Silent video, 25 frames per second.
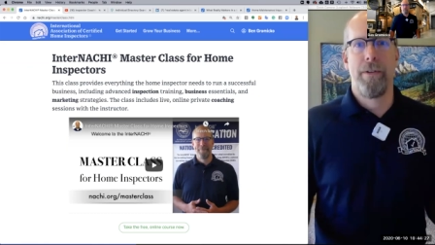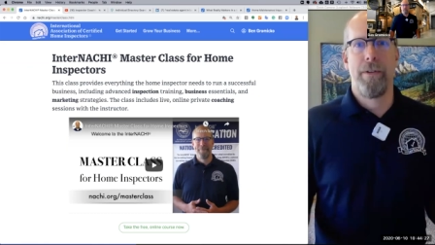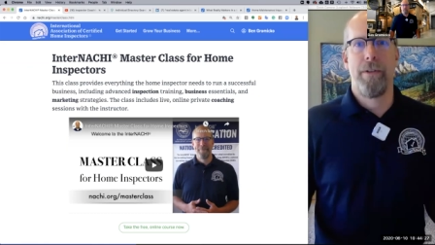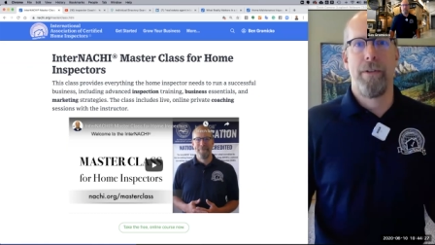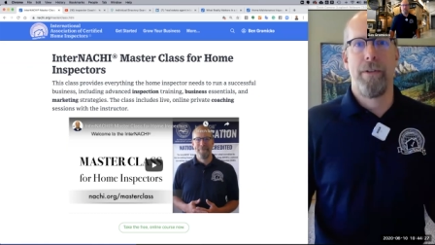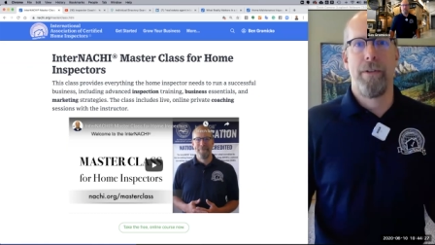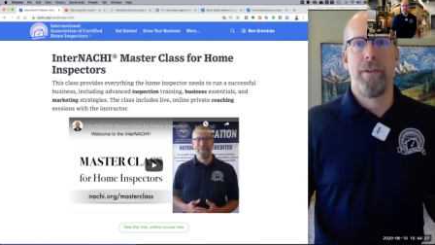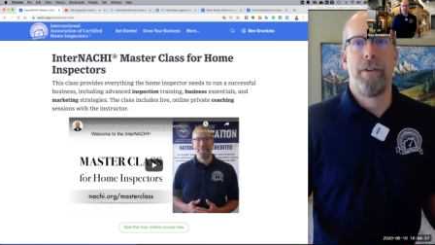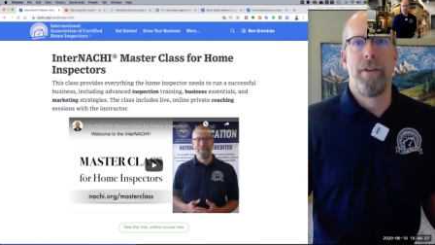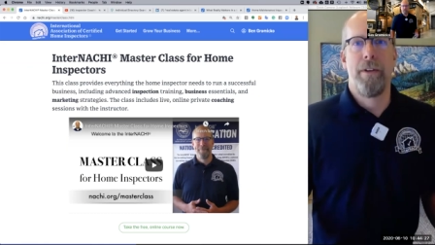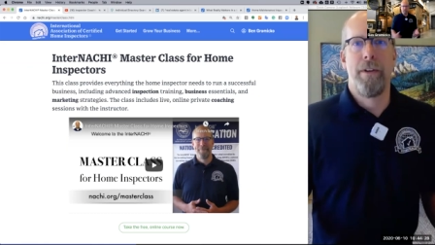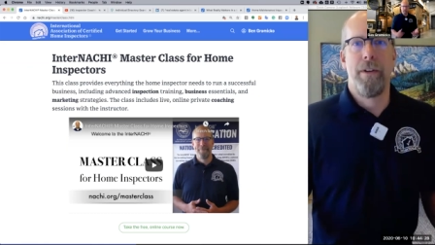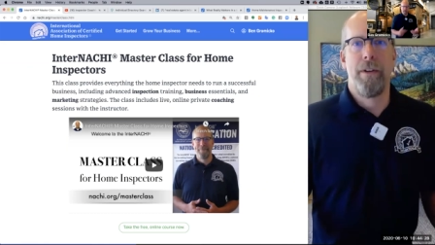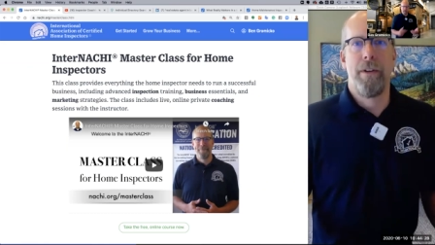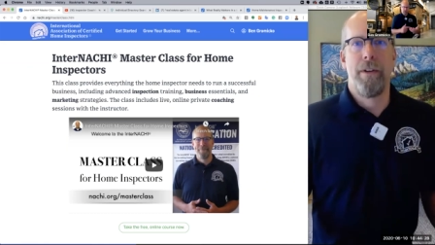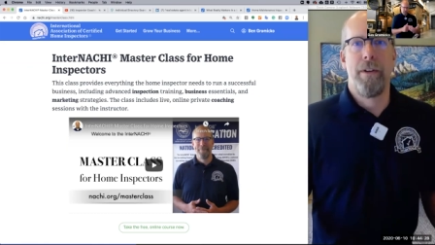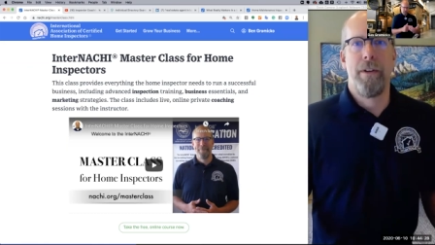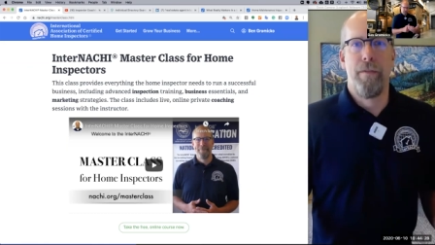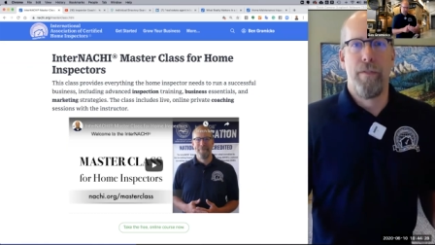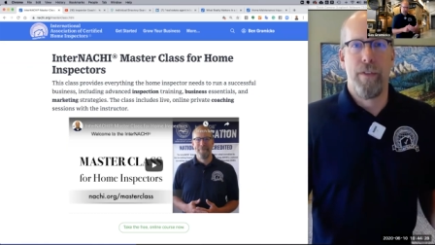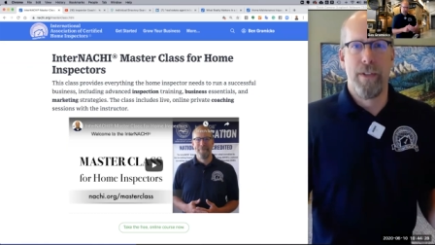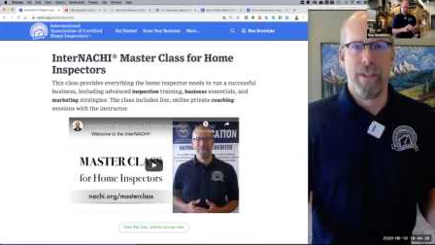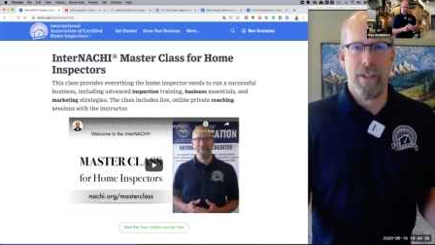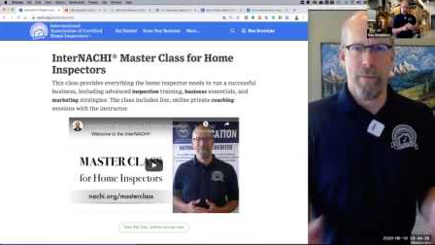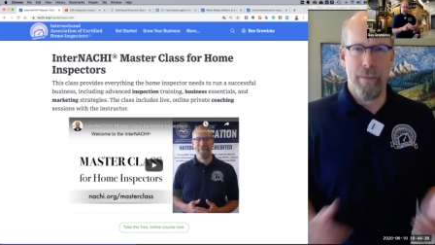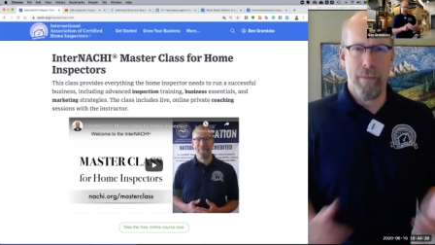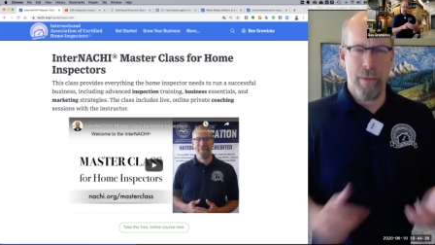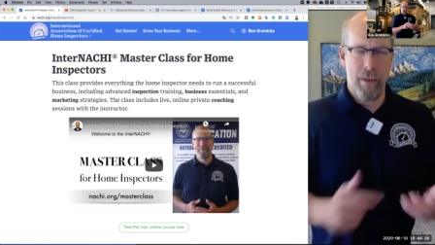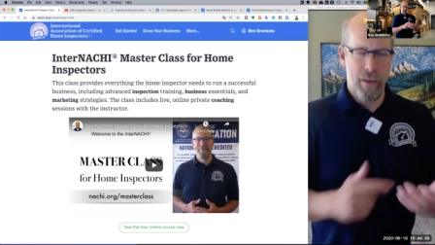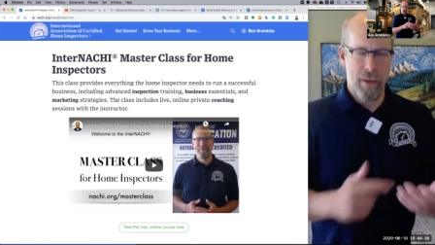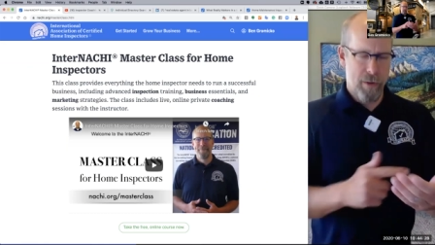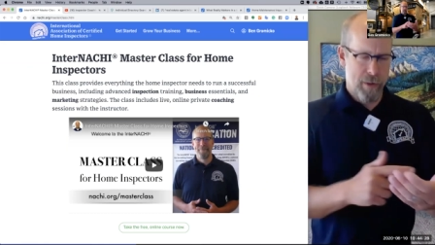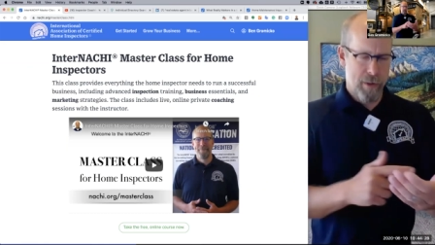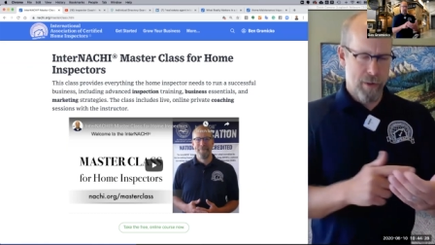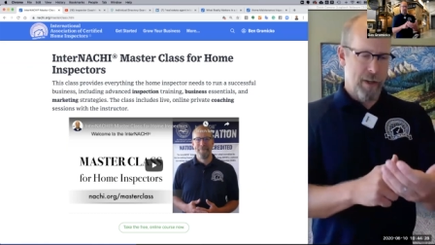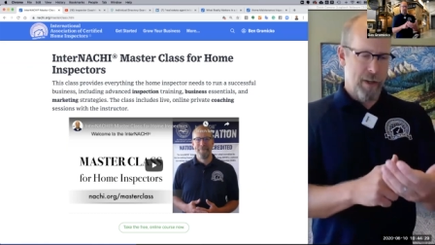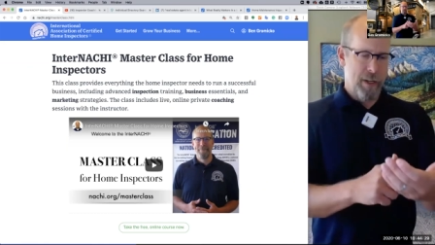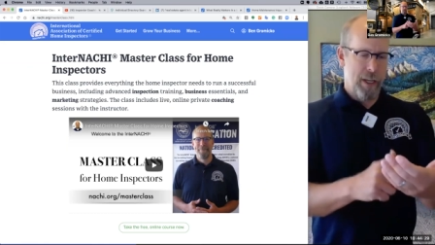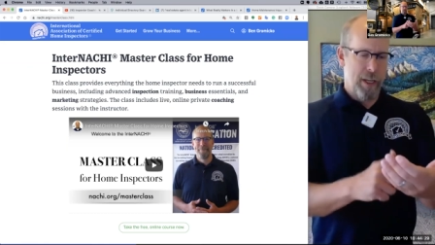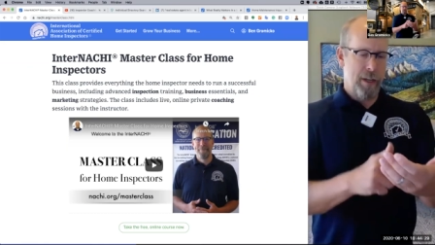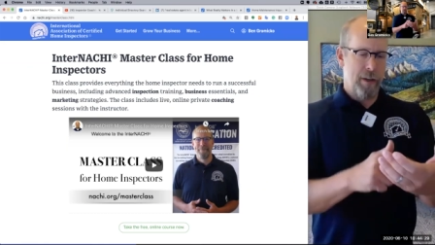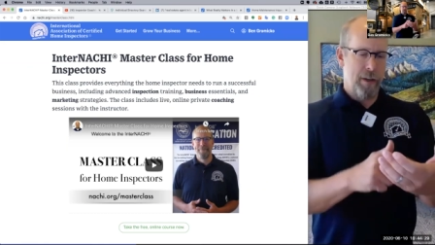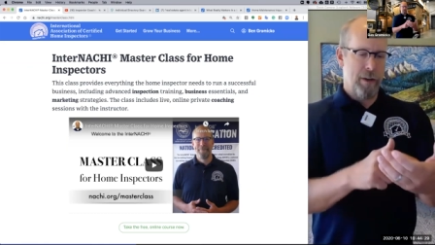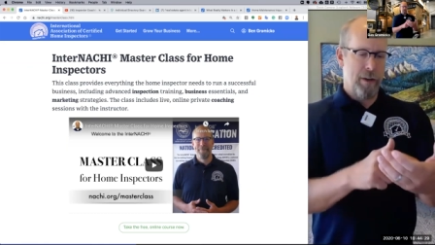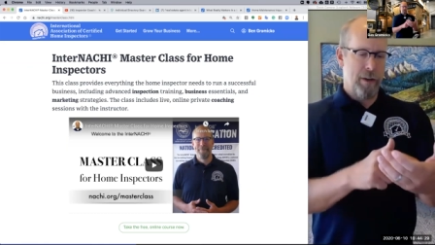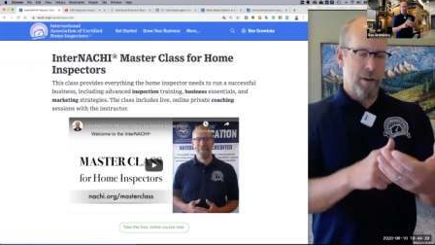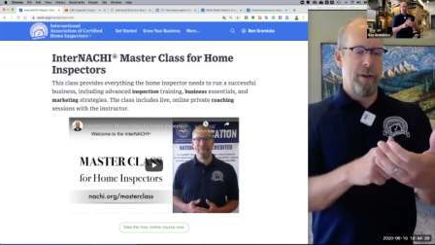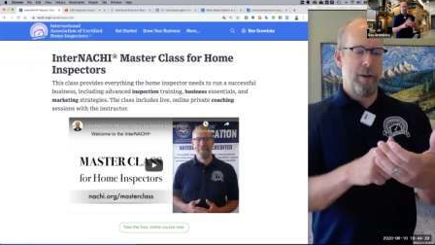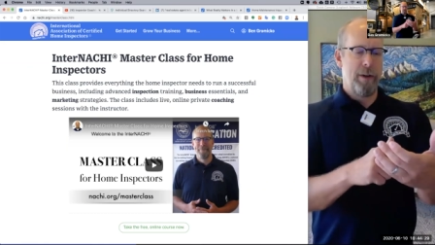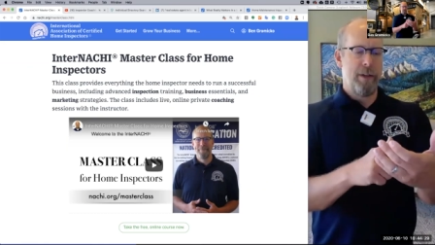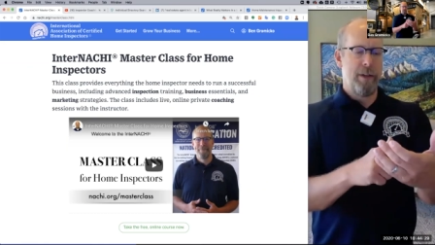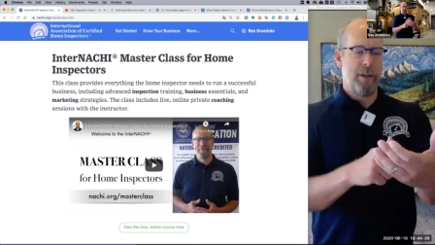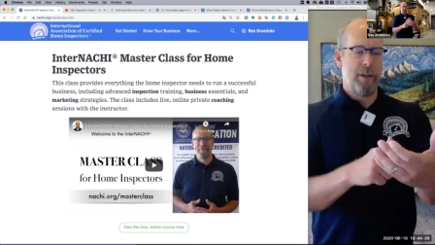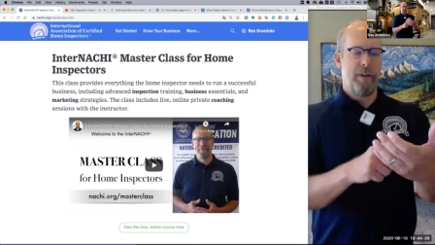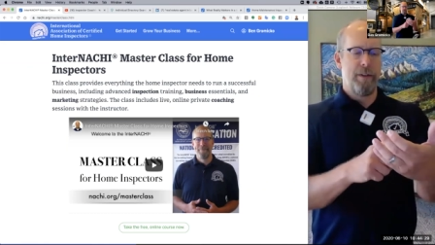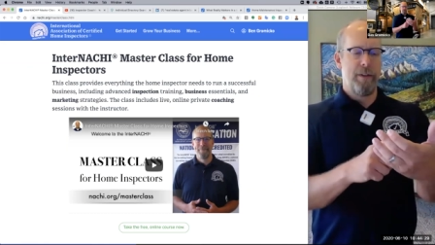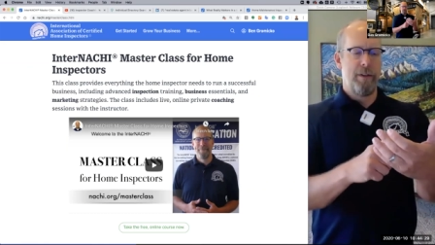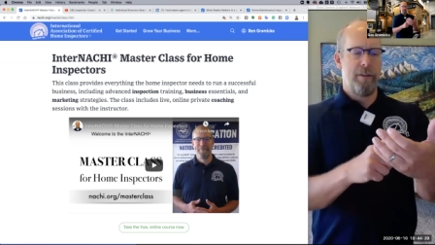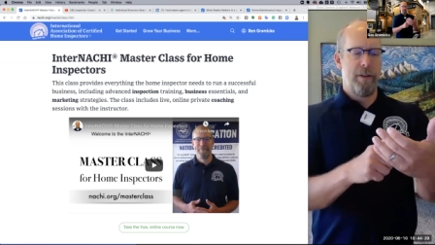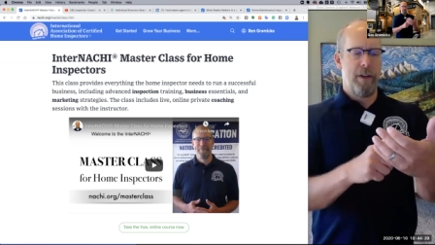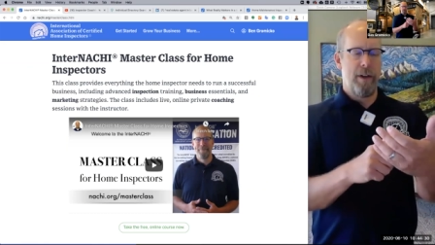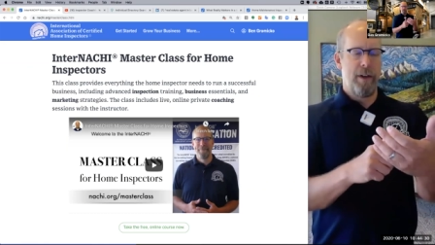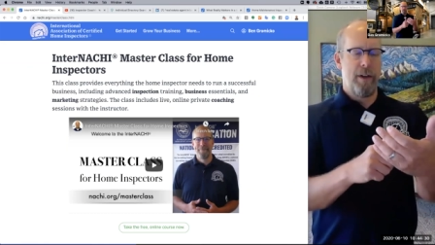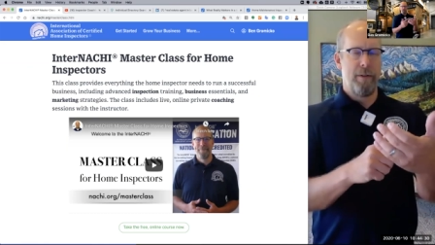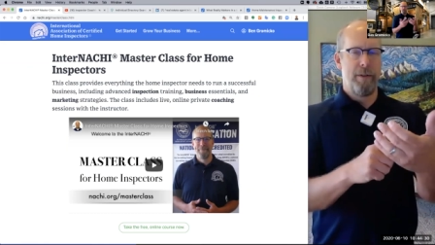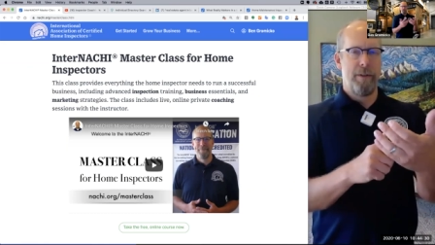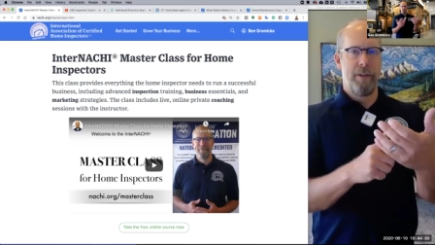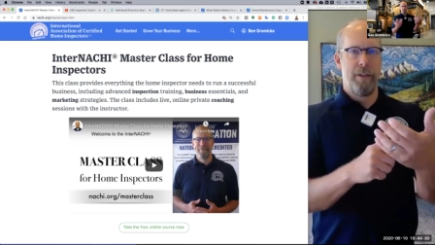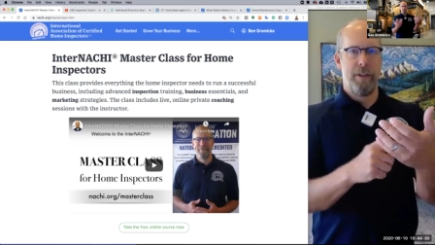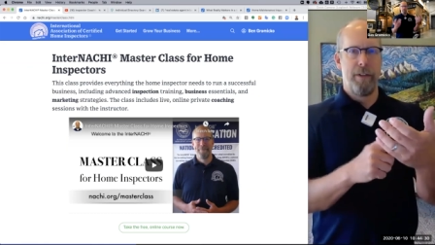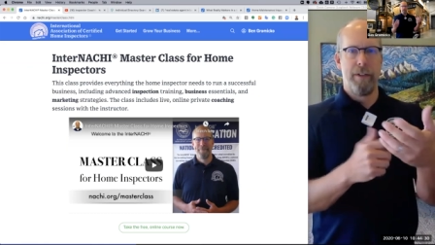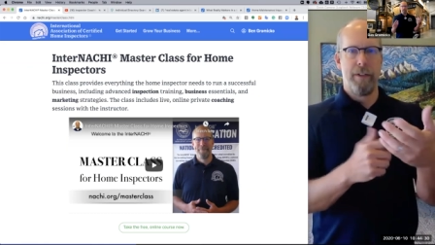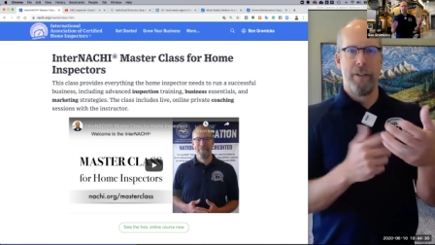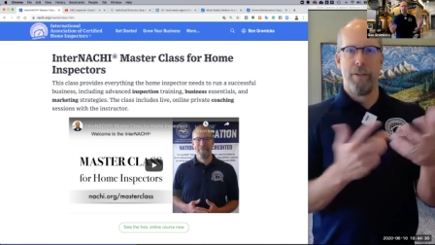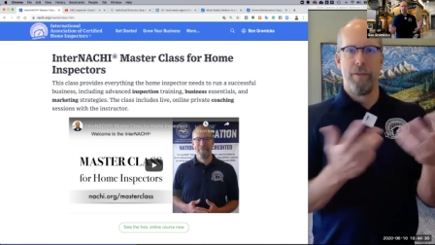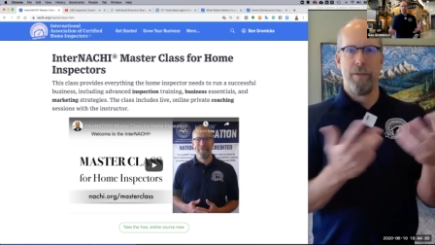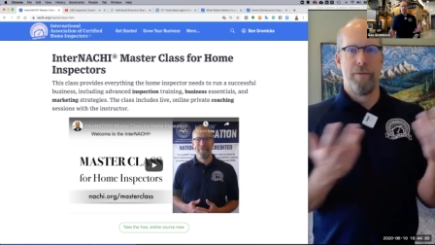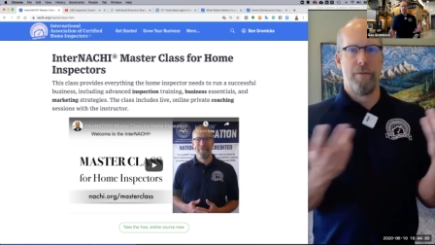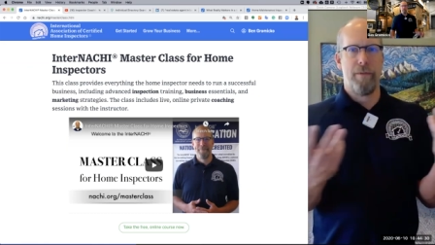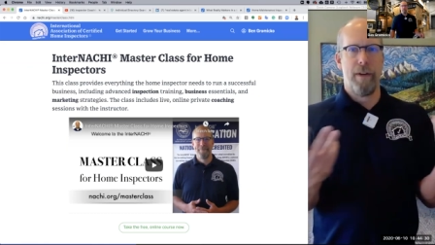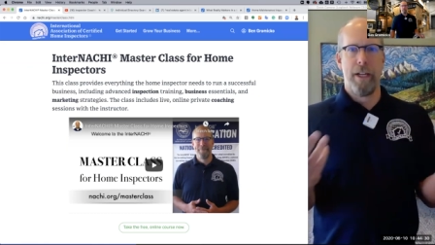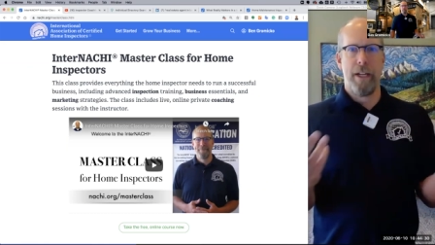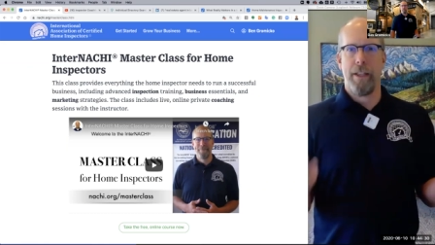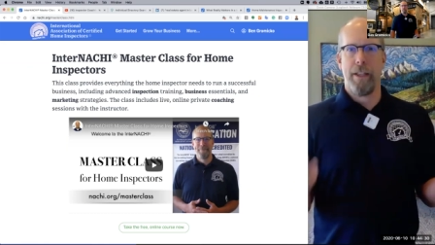If something looks funky, you can always refer to your notes and it's right there.